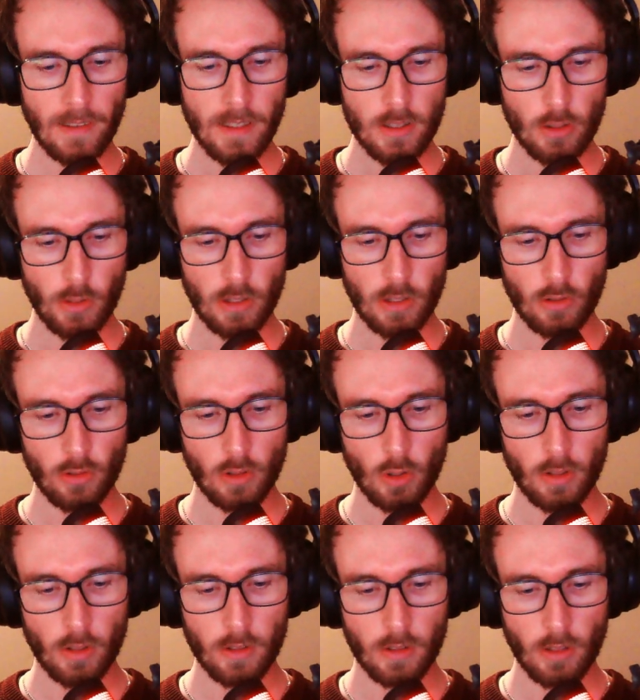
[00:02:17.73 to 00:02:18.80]
sorry, not God
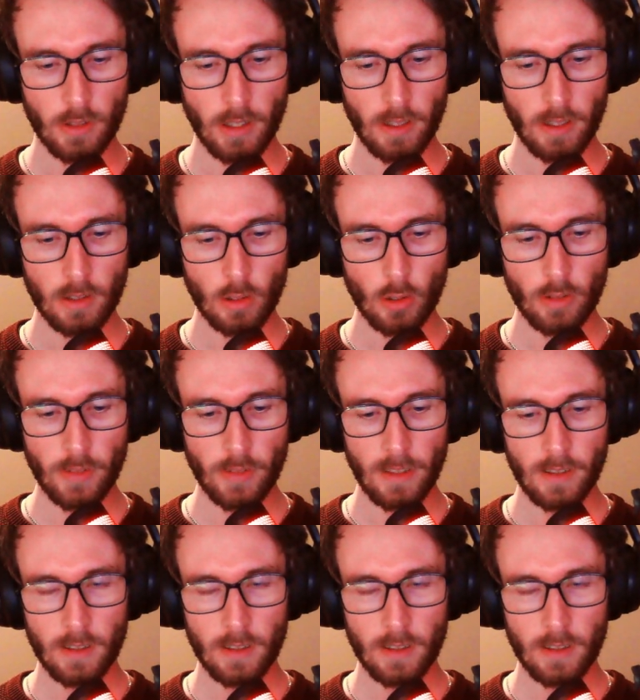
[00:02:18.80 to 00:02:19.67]
Island. God Valley.